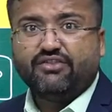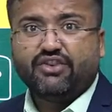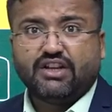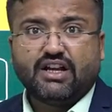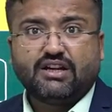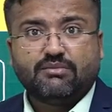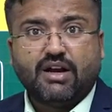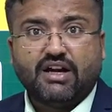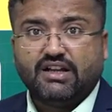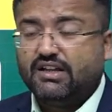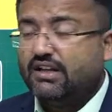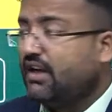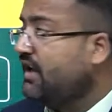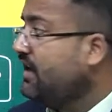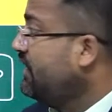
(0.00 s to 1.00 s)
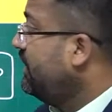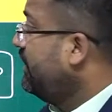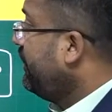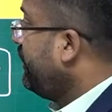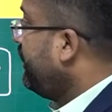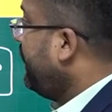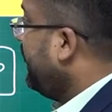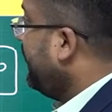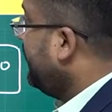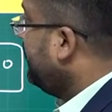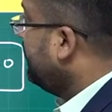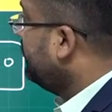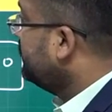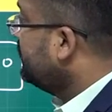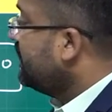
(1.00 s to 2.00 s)
for that matter, right?
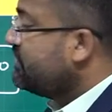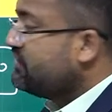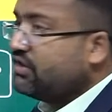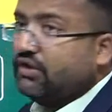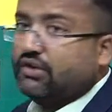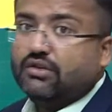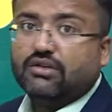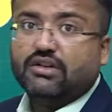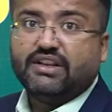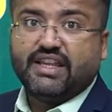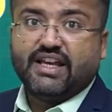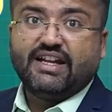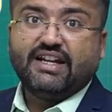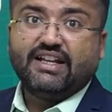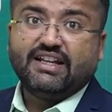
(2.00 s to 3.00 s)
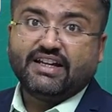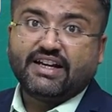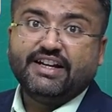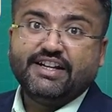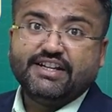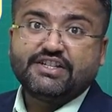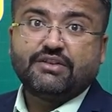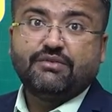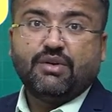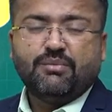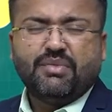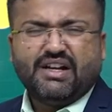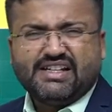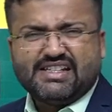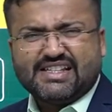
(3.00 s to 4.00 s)
So therein the condition will
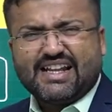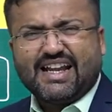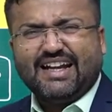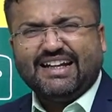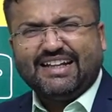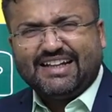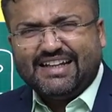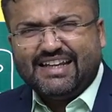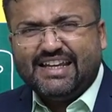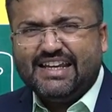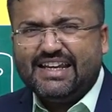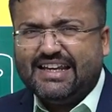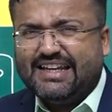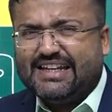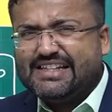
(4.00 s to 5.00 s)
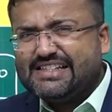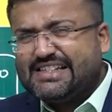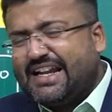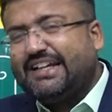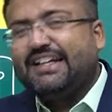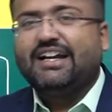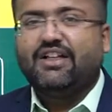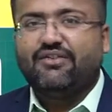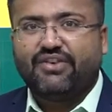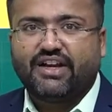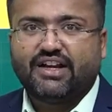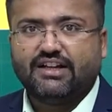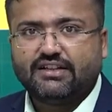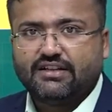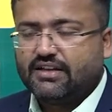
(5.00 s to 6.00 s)
be slightly
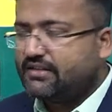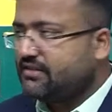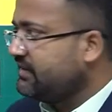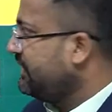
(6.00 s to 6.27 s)
difficult, that's